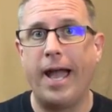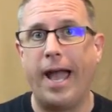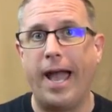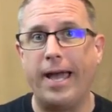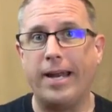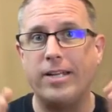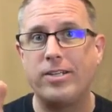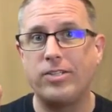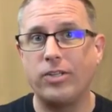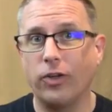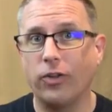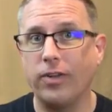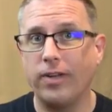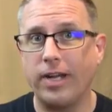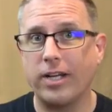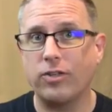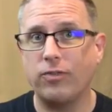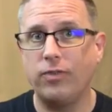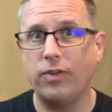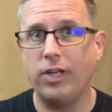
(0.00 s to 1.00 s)
And until the
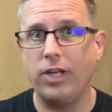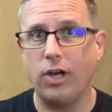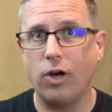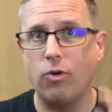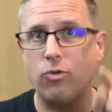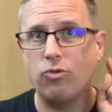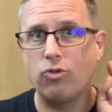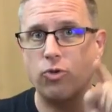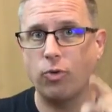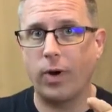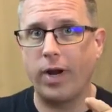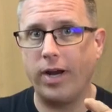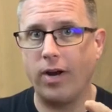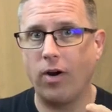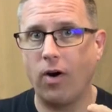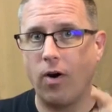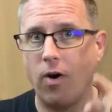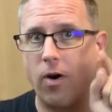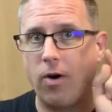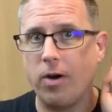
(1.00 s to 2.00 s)
next video, train
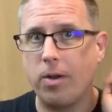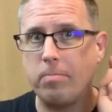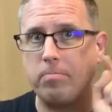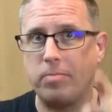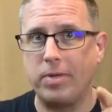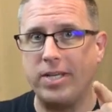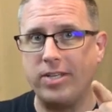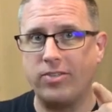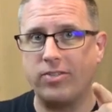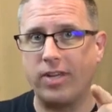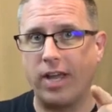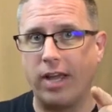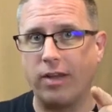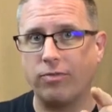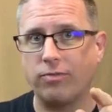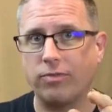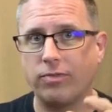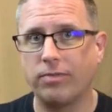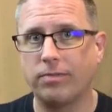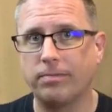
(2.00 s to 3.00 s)
hard, be
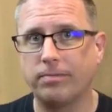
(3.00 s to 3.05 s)
safe.